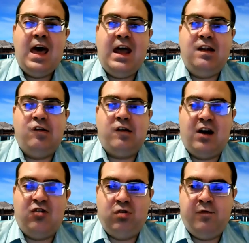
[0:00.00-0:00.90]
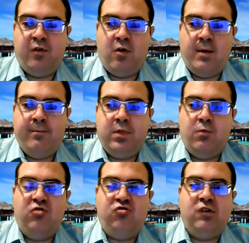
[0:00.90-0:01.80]
a discussion forum,
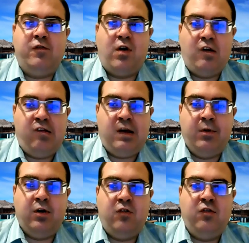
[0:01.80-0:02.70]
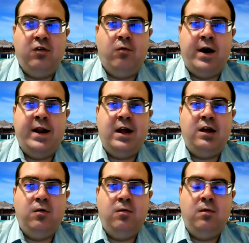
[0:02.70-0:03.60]
which is very similar to the one that
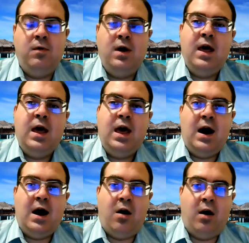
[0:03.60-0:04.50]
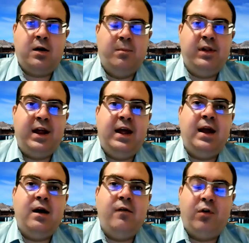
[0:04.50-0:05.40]
you are
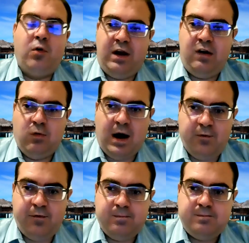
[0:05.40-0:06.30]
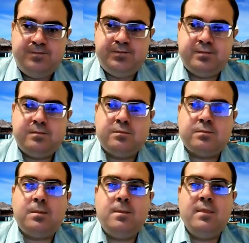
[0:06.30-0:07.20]
completing for week 12.
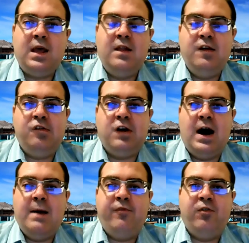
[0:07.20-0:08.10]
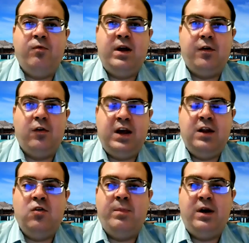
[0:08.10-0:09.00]
This time for week
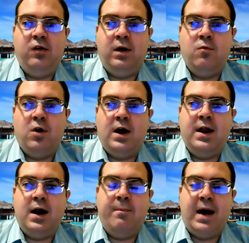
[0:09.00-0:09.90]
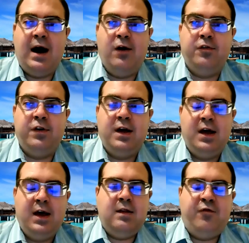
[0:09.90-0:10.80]
13, you'll be doing one about
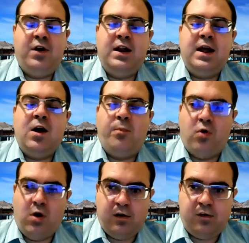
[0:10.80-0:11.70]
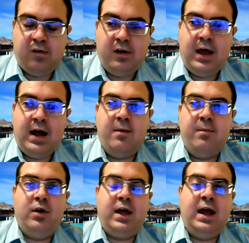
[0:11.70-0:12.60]
different airports. And I'm
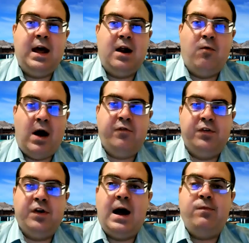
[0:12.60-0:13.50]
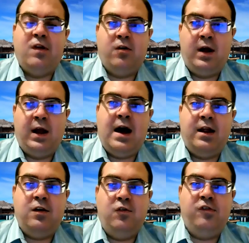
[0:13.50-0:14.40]
looking at arrival times and learning how to
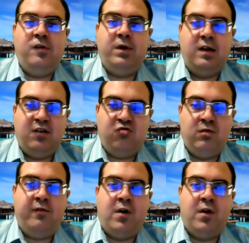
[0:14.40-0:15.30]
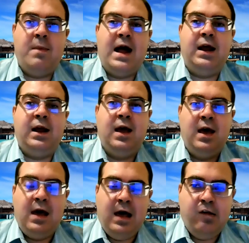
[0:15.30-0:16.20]
use some conditional formatting,
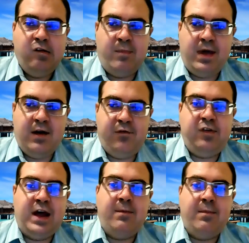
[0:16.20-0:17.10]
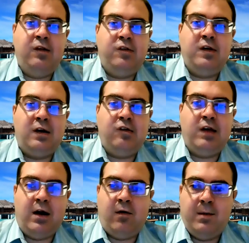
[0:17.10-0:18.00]
some if statements,
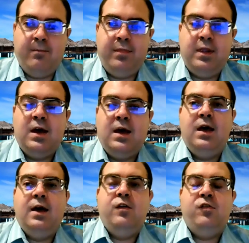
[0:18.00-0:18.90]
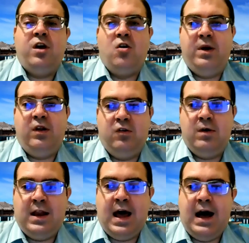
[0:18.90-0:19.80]
etc. So you'll be
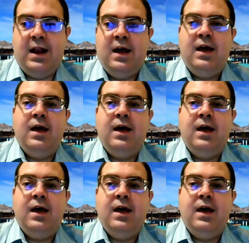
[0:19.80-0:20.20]
doing that.